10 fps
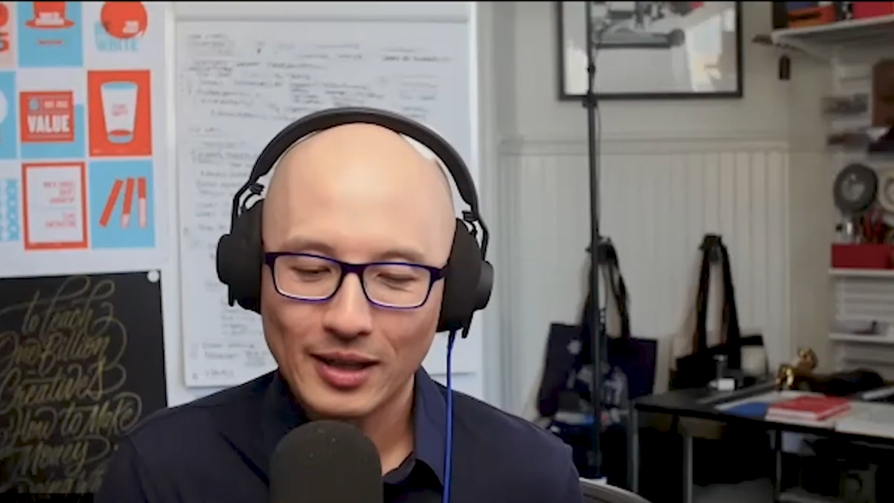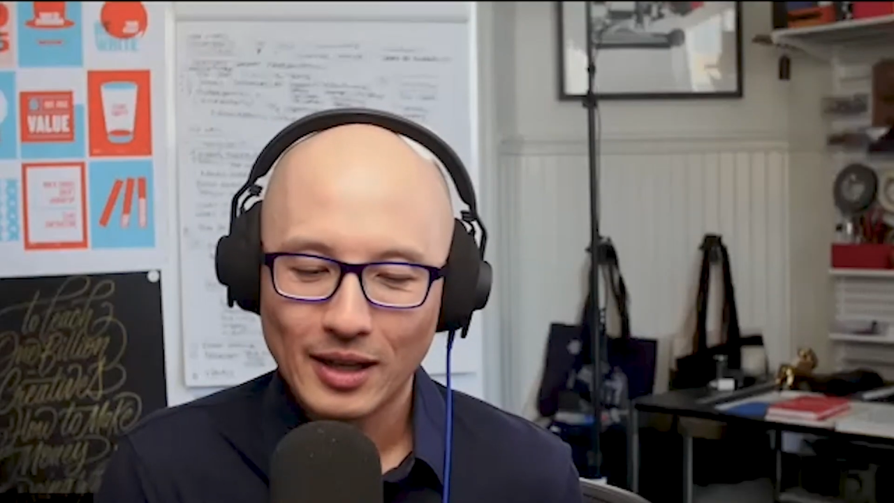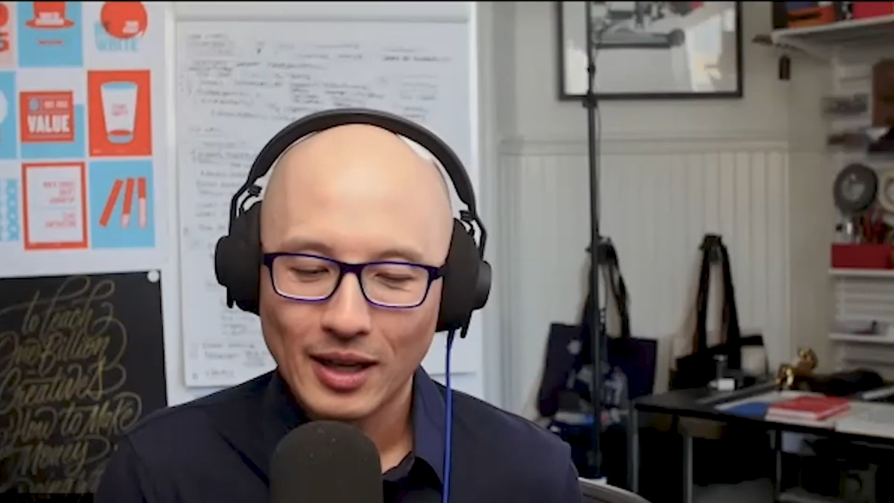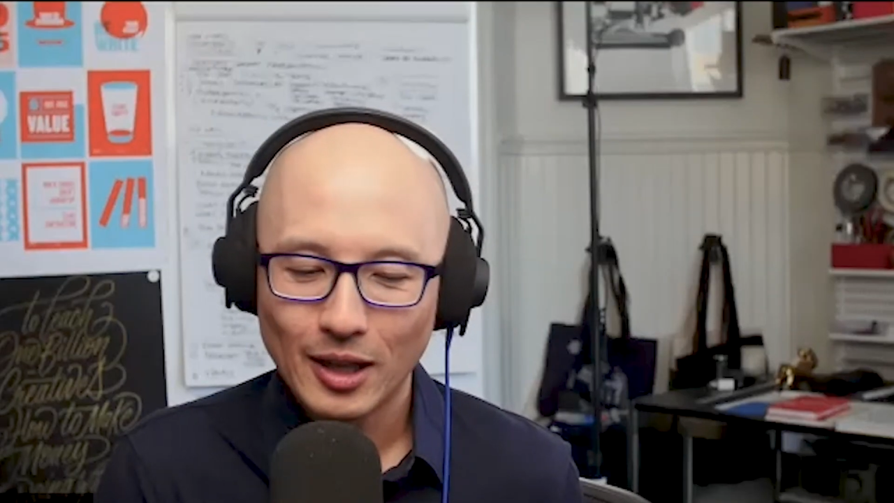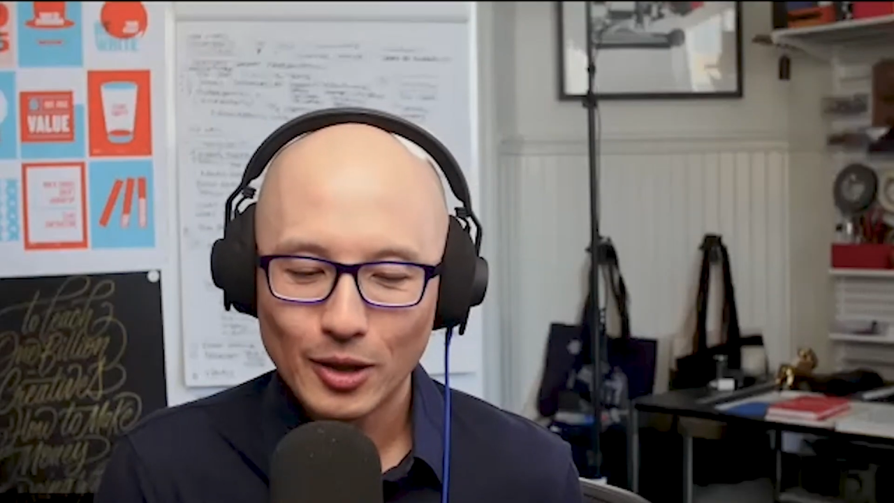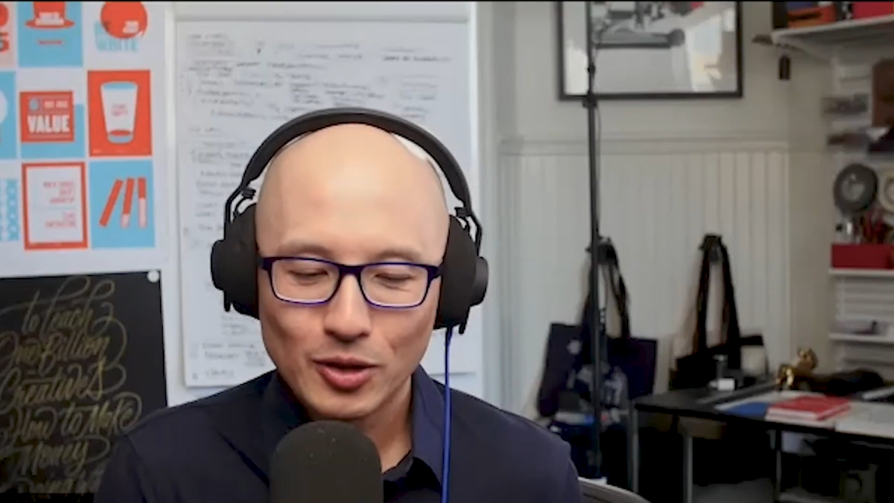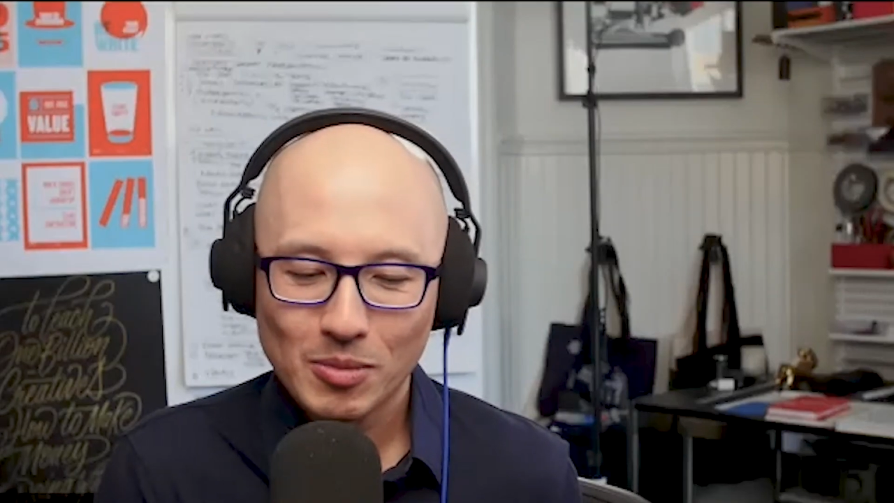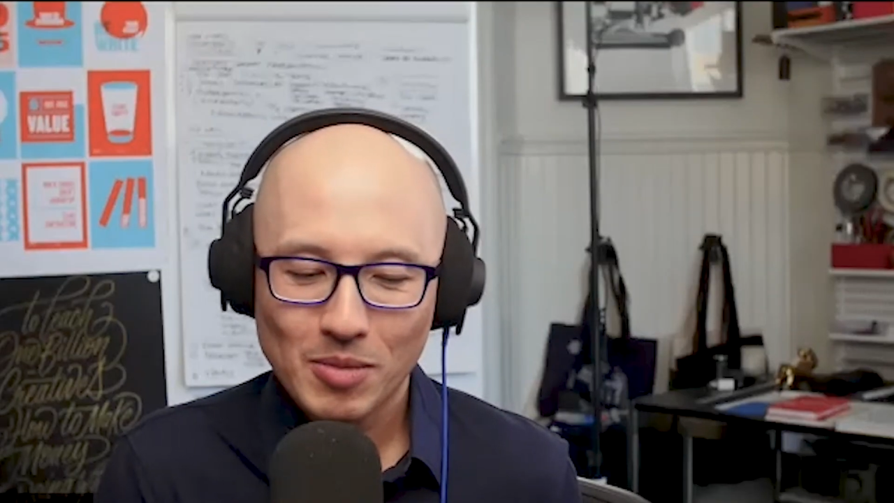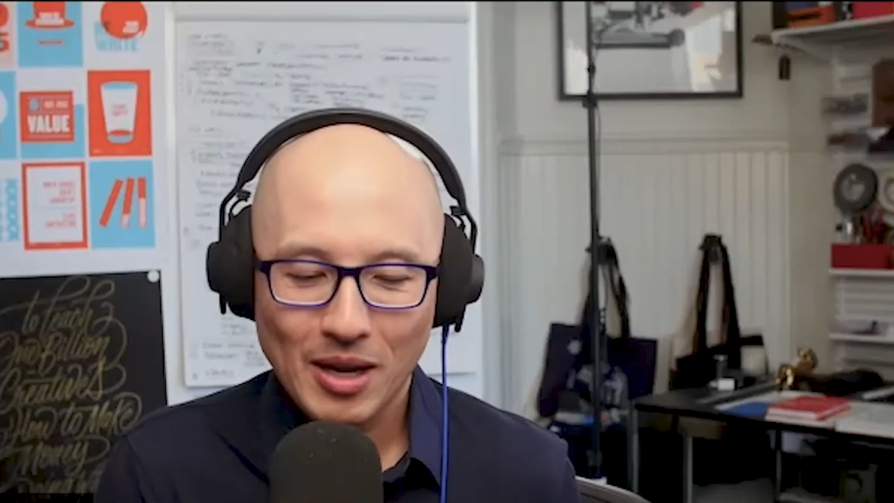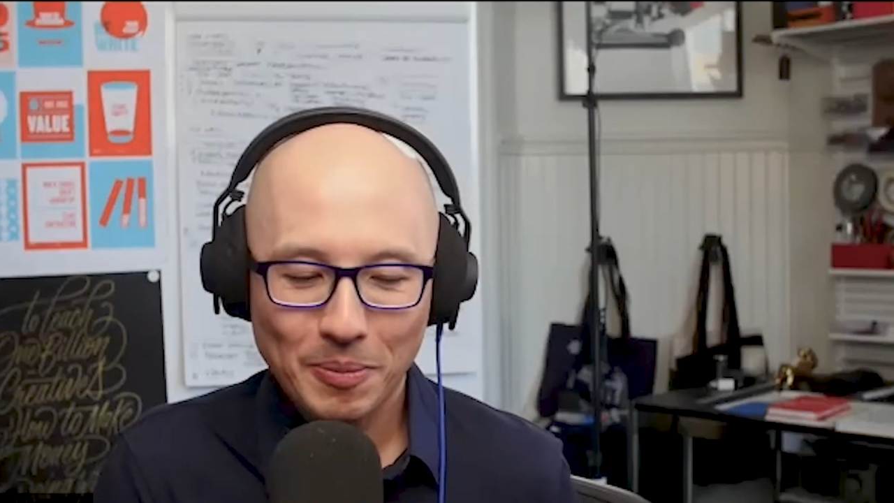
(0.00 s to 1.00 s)
losing
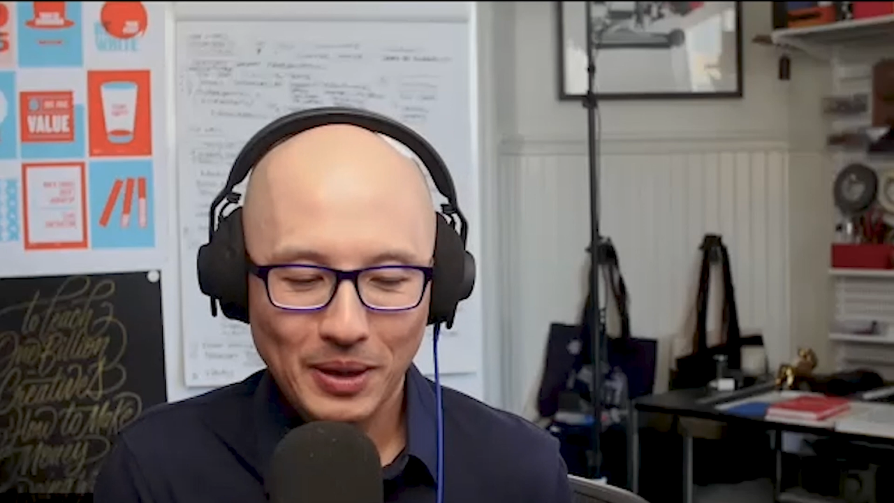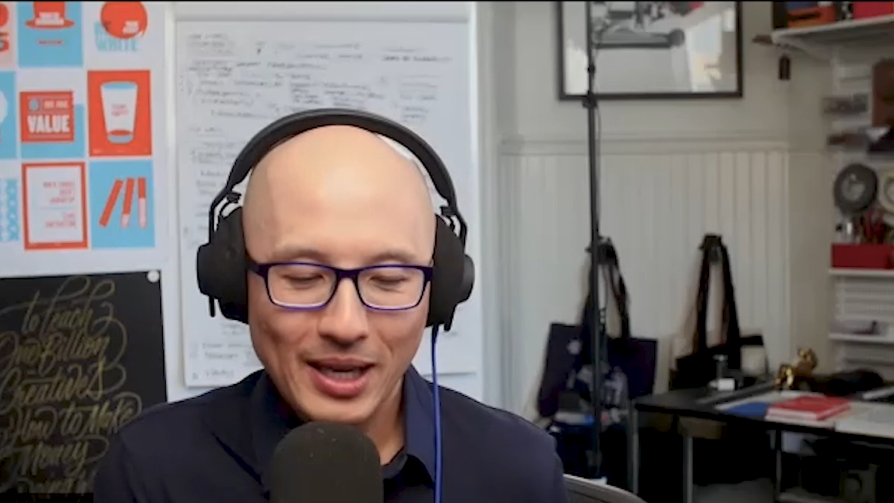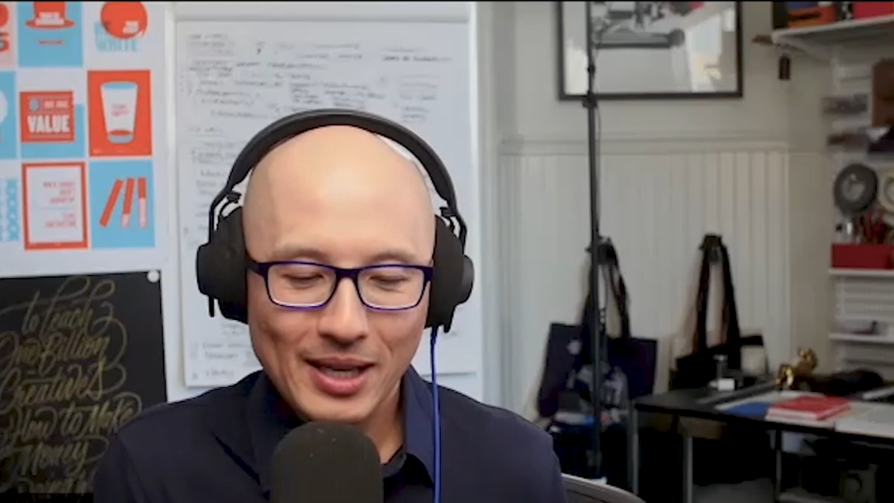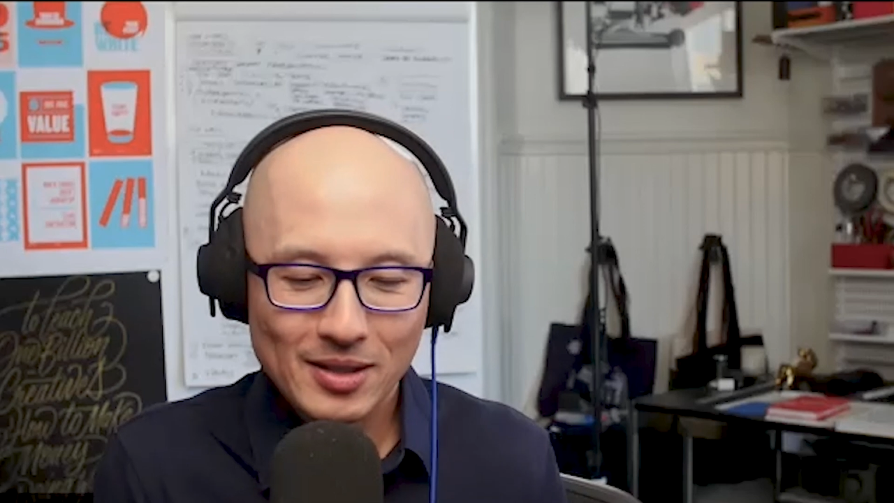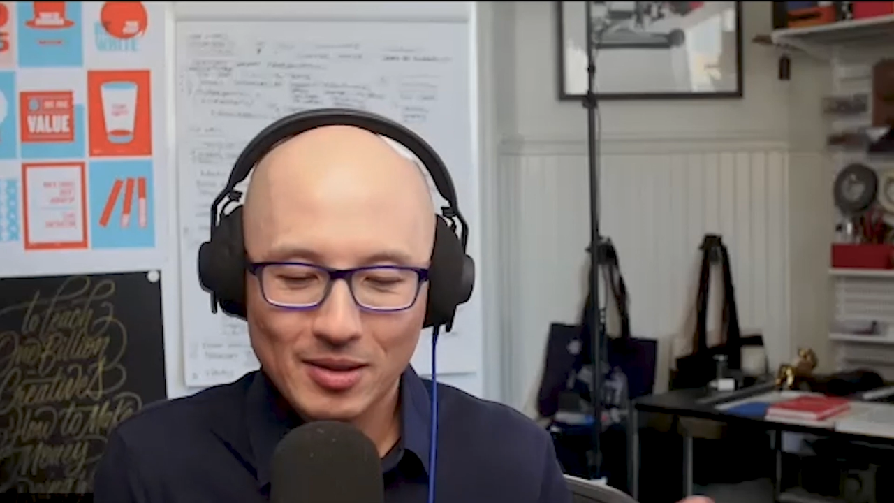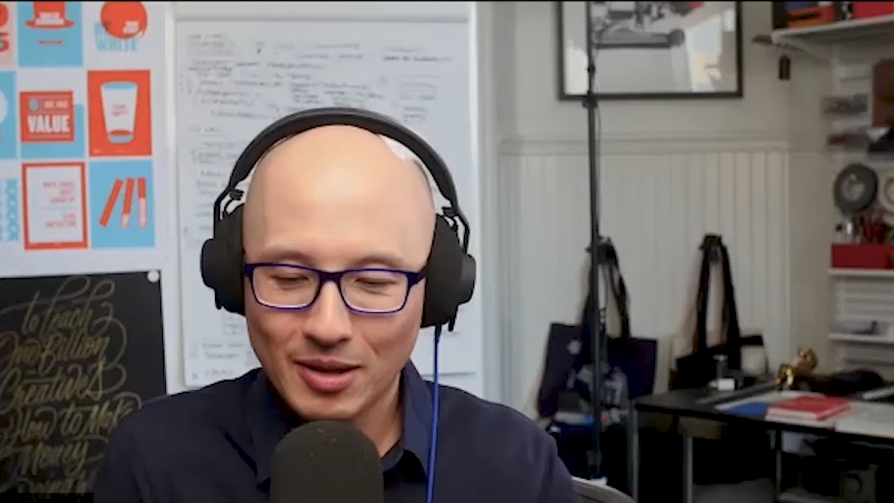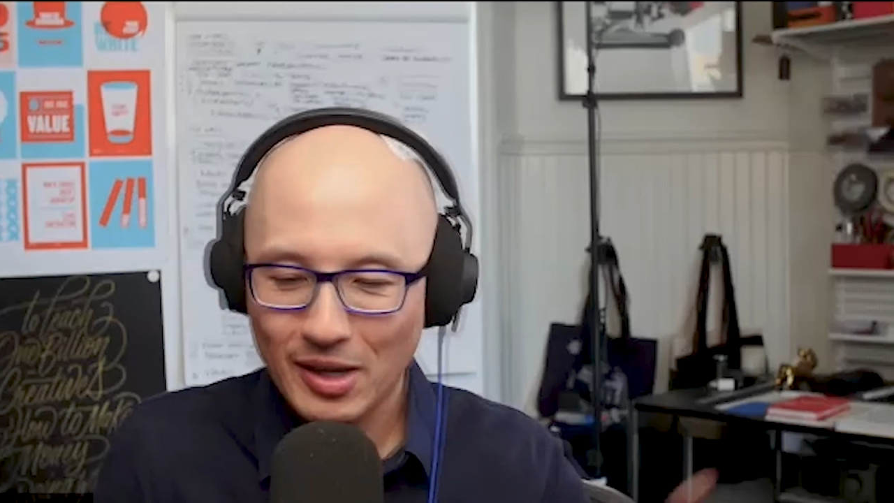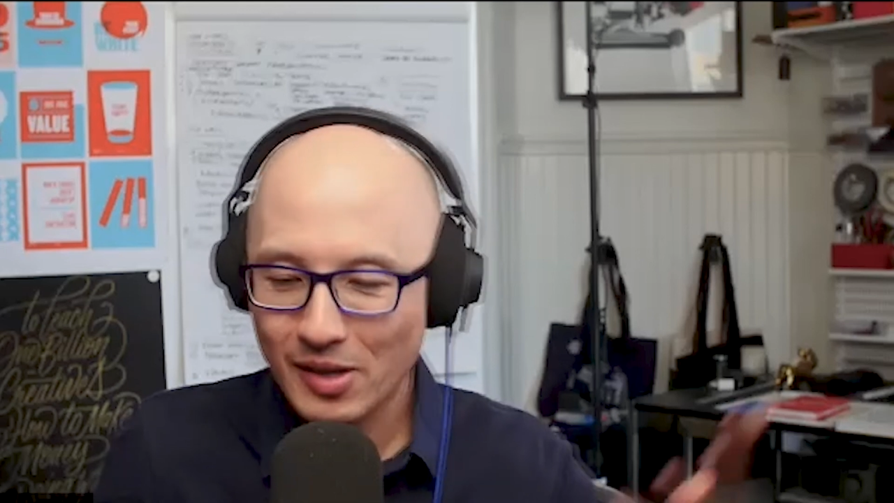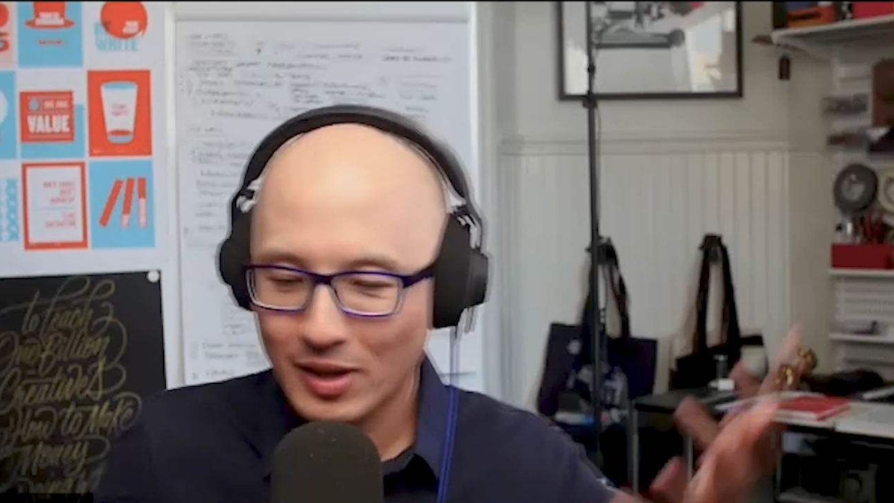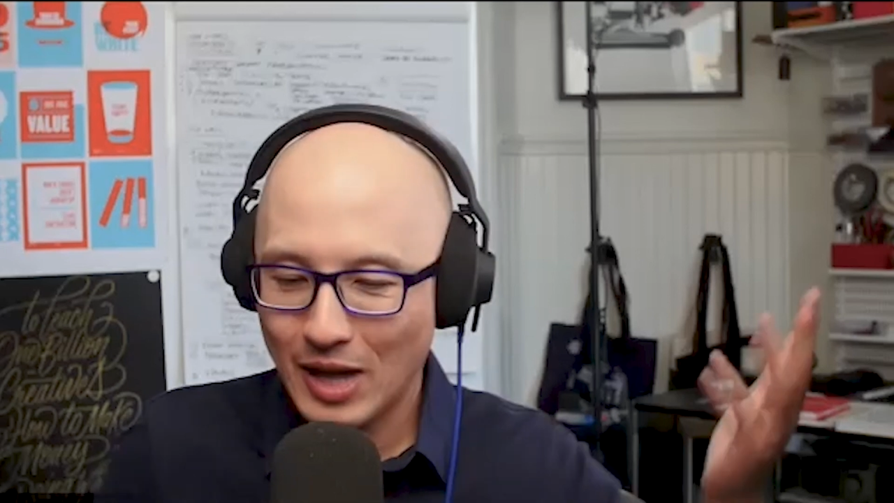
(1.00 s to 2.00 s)
my place in the
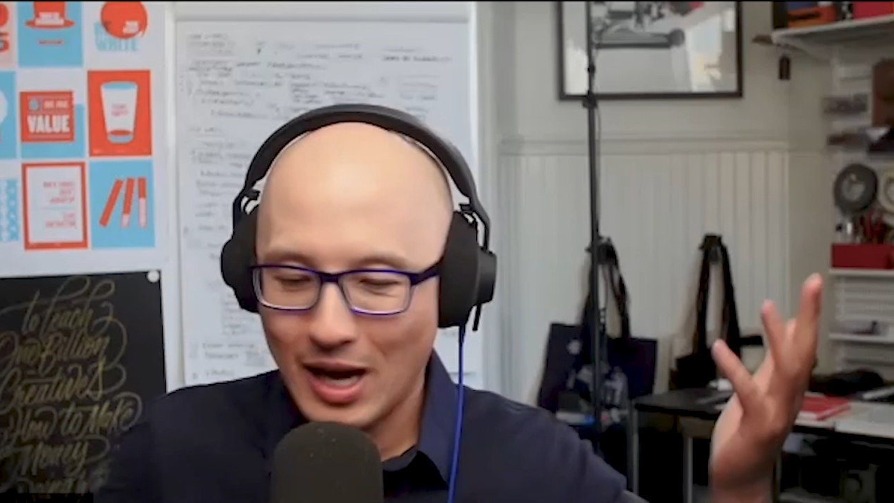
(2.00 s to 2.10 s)
talk,